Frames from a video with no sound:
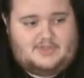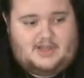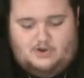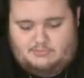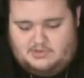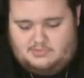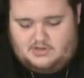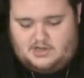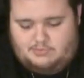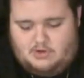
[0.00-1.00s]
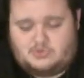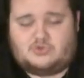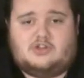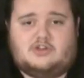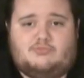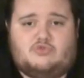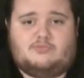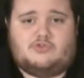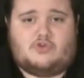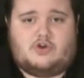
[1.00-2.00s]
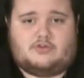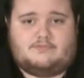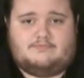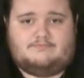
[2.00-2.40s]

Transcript: I don't know, maybe Paul Buentello can prove me wrong.